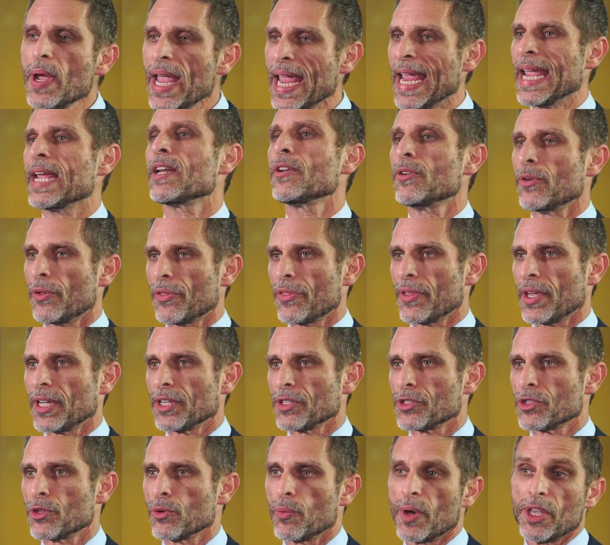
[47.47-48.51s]
handle
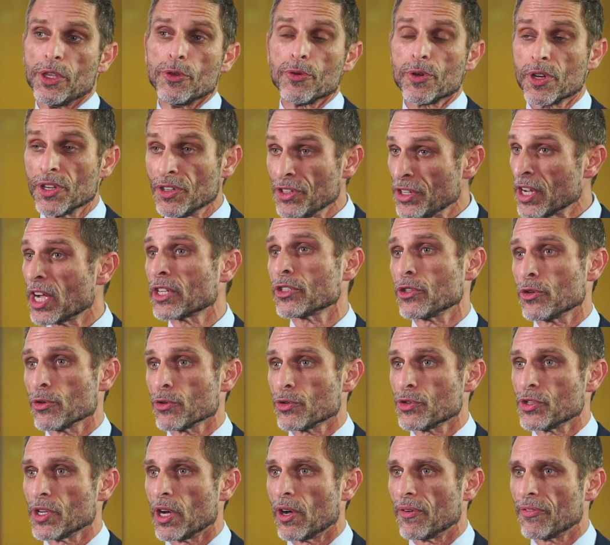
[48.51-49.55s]
things, the way you conduct
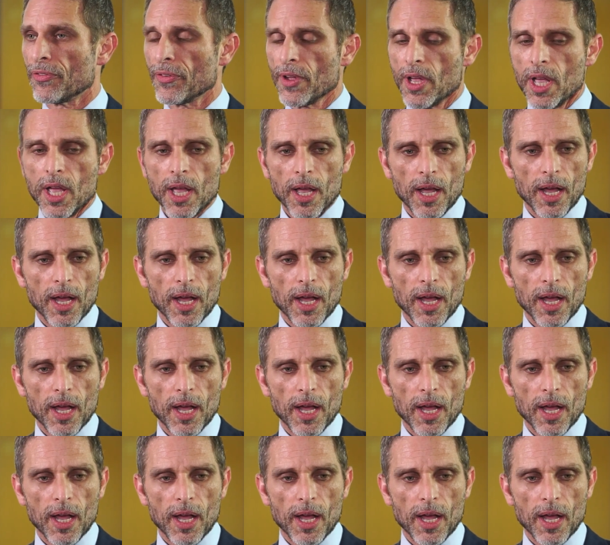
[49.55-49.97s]
yourself,